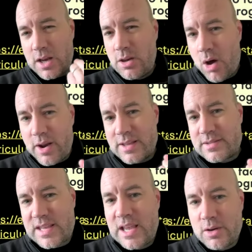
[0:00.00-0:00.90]
Not a
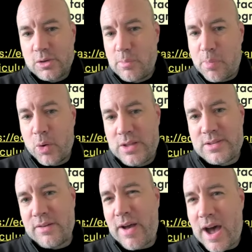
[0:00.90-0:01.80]
single
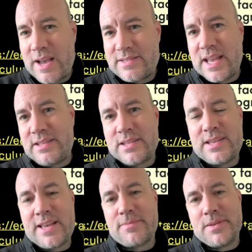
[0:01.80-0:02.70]
point of high stakes
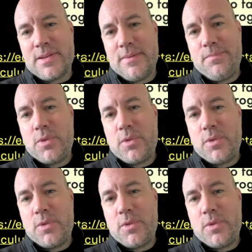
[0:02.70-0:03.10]
assessment.